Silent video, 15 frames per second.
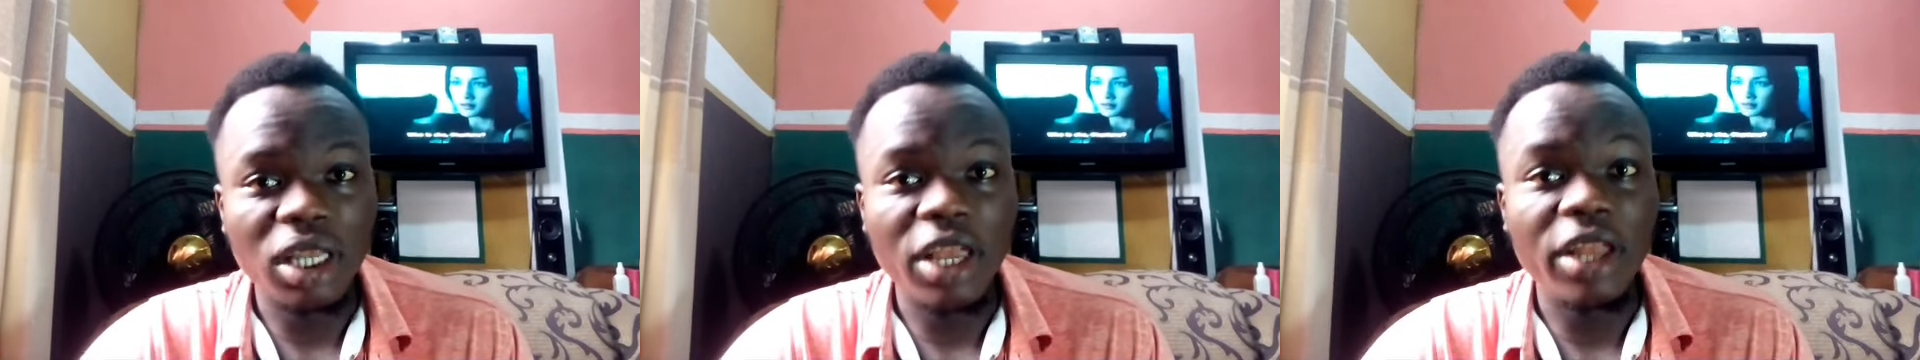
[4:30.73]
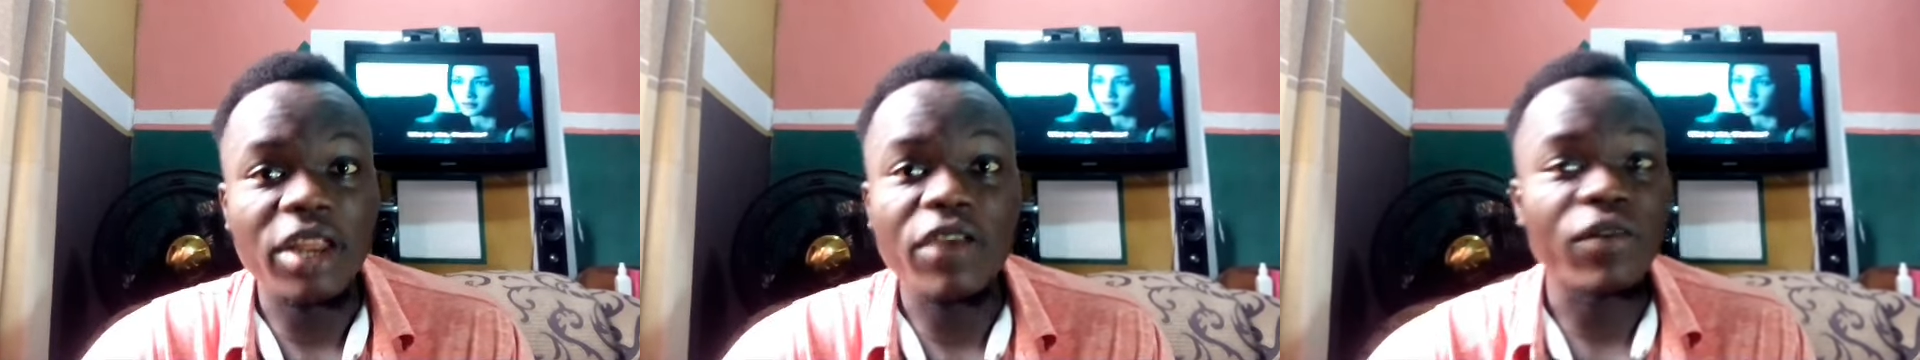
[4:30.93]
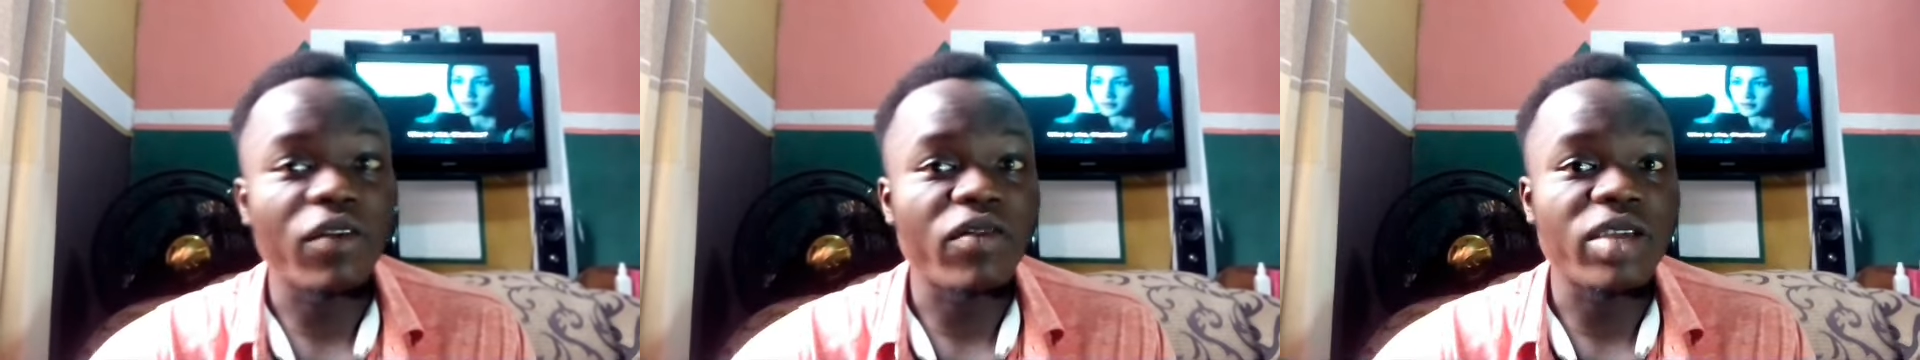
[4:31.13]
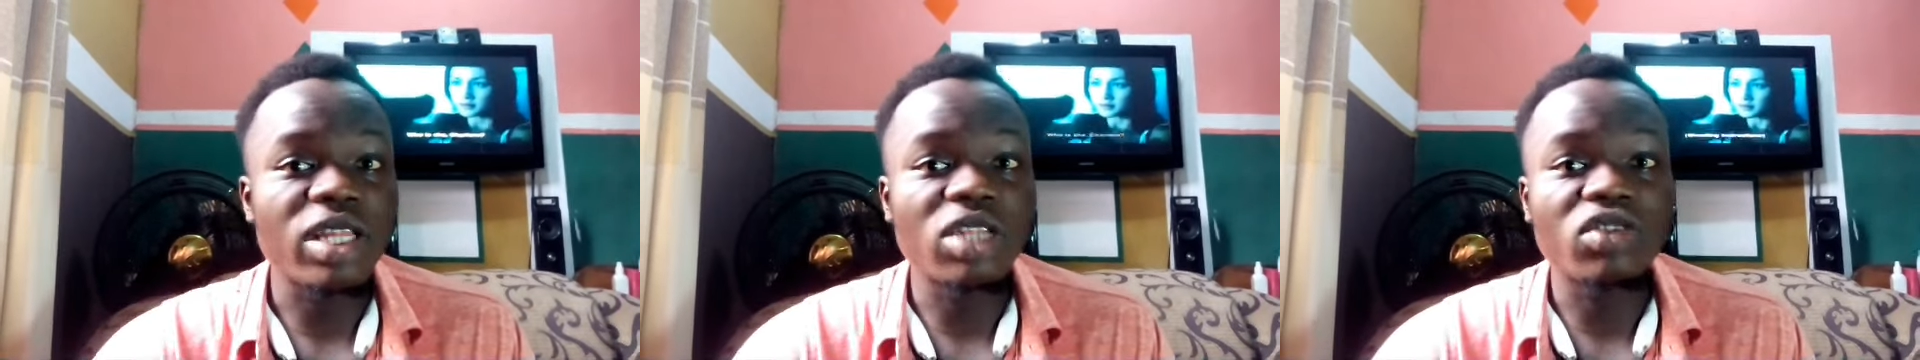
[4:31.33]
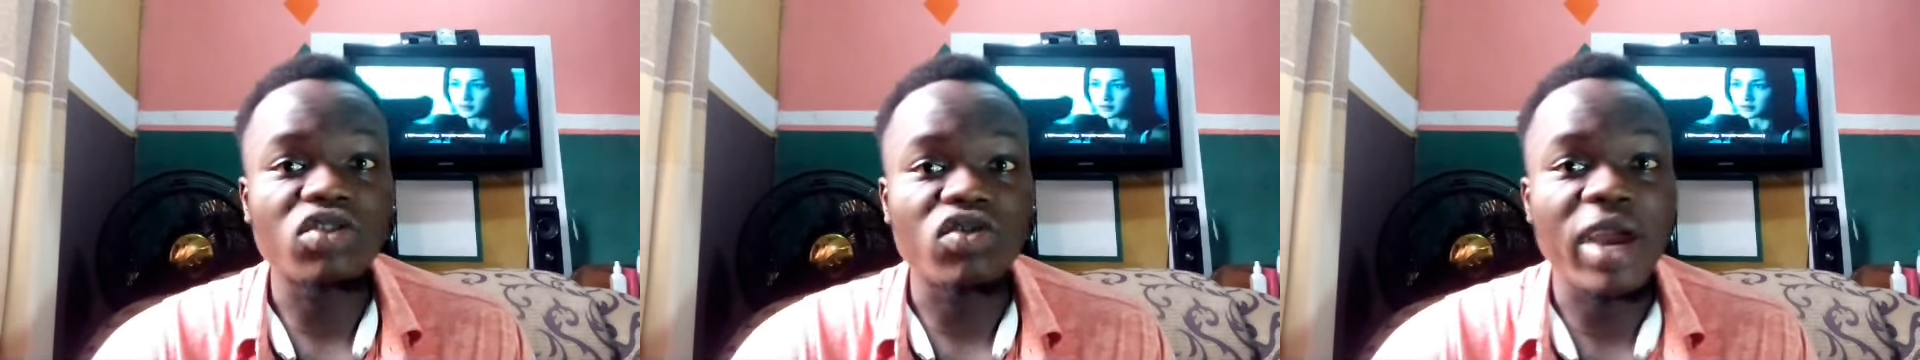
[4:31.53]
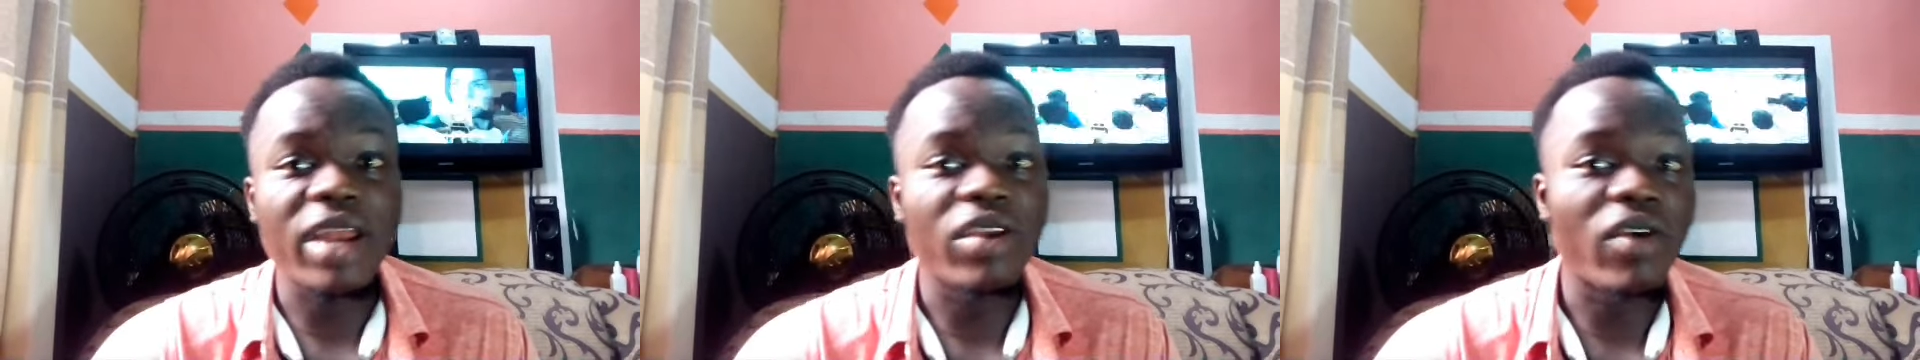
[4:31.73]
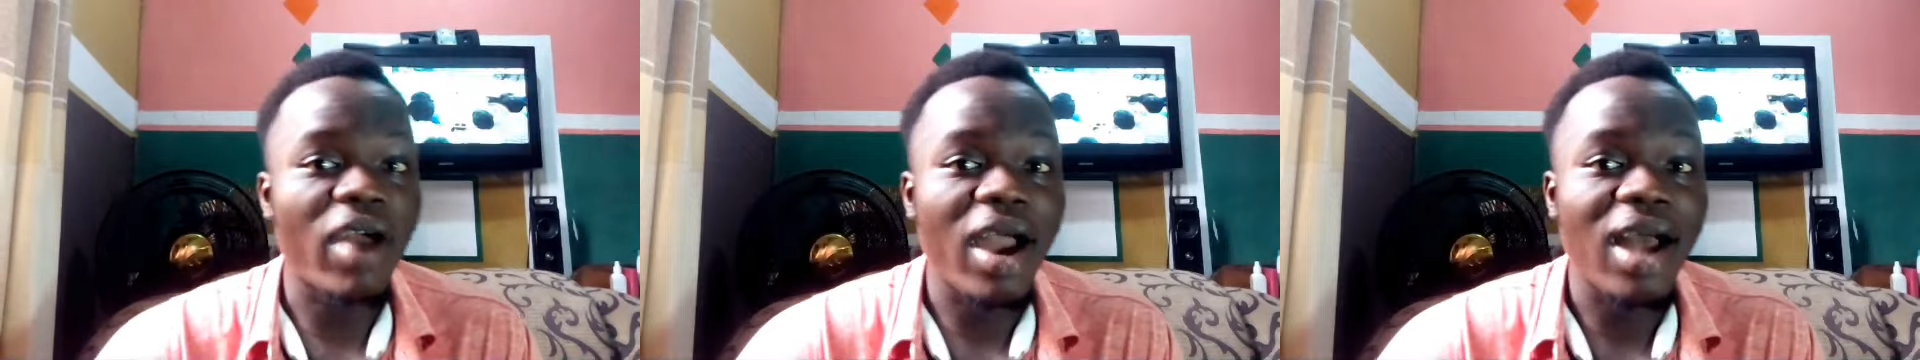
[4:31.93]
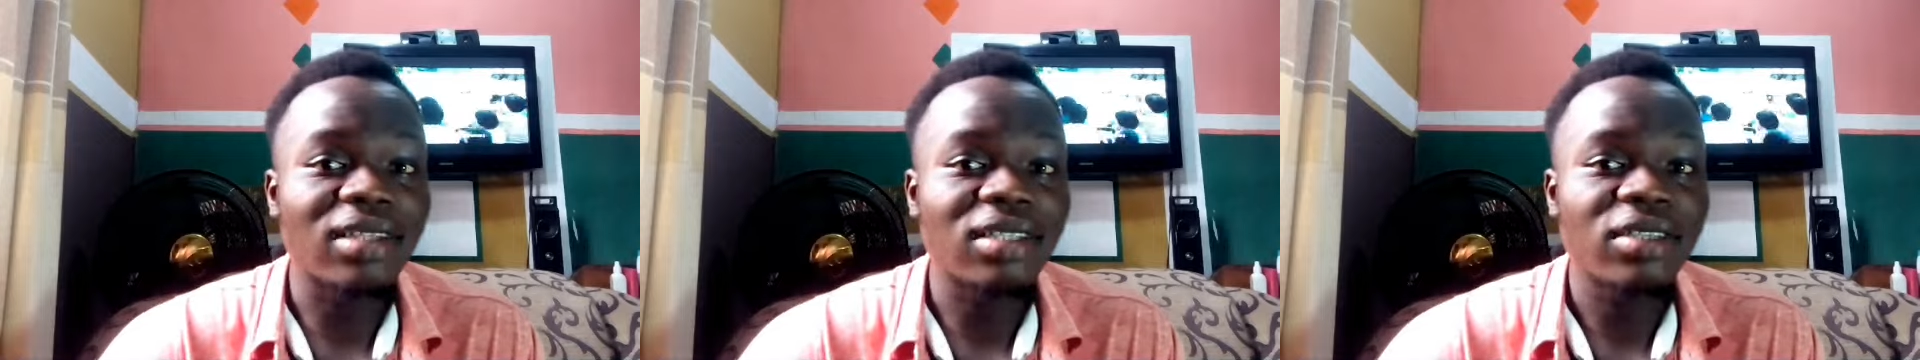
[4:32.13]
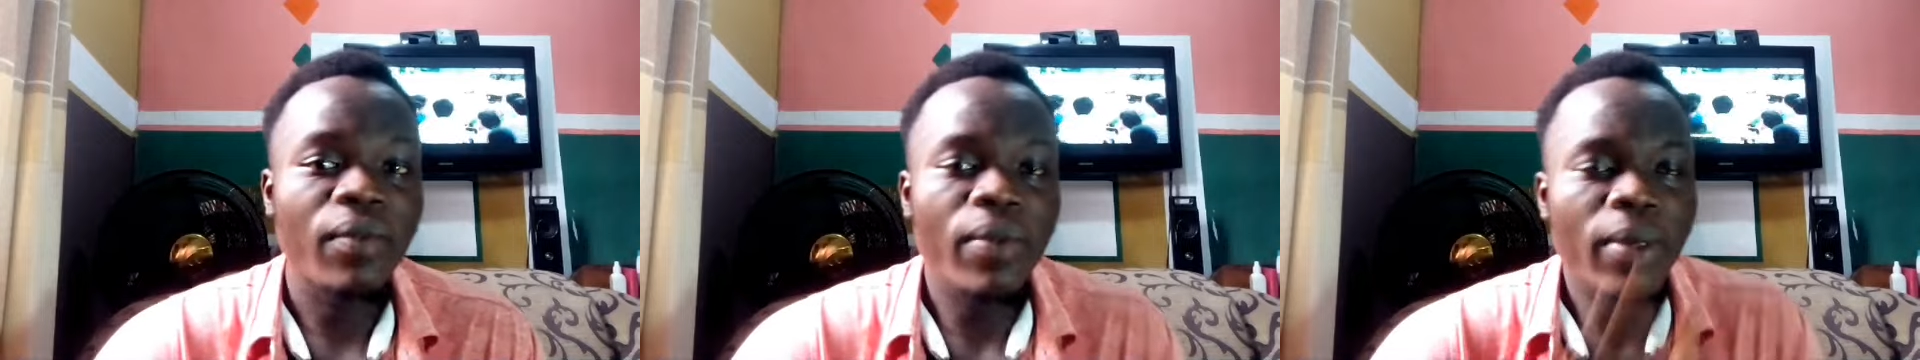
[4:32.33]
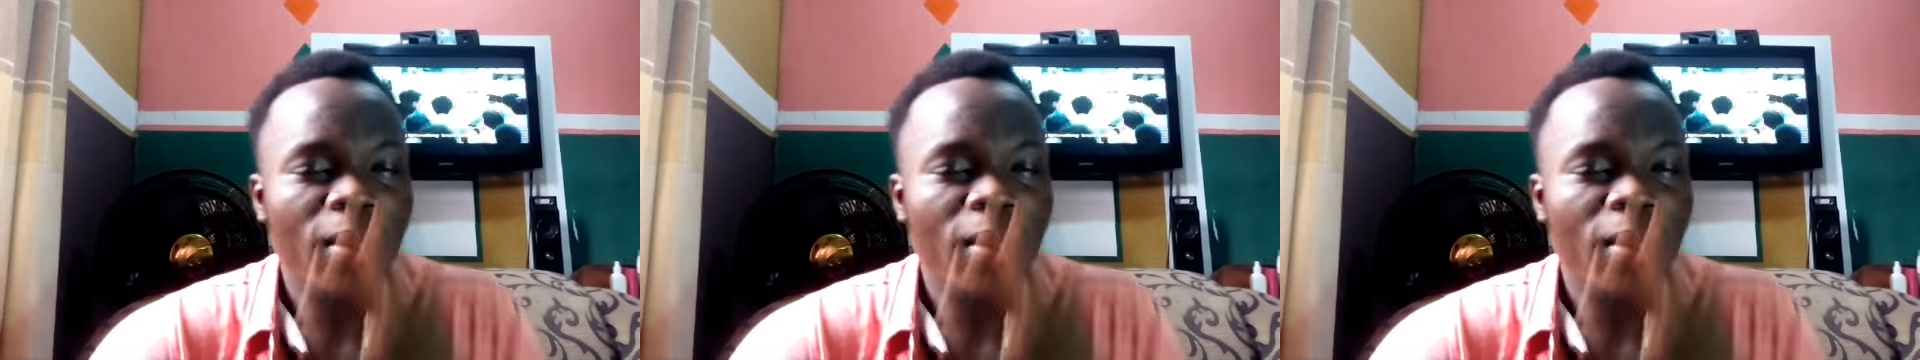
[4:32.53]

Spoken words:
And if you're ready to grind your ass.